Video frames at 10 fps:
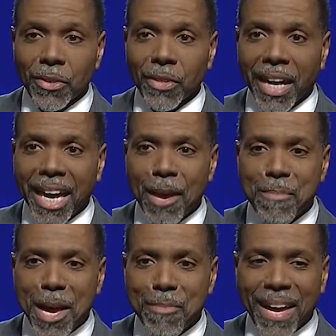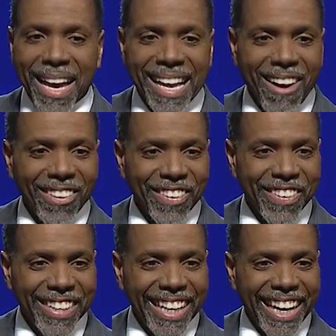Hey, baby, how y'all
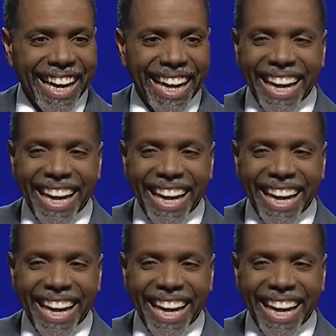doing today?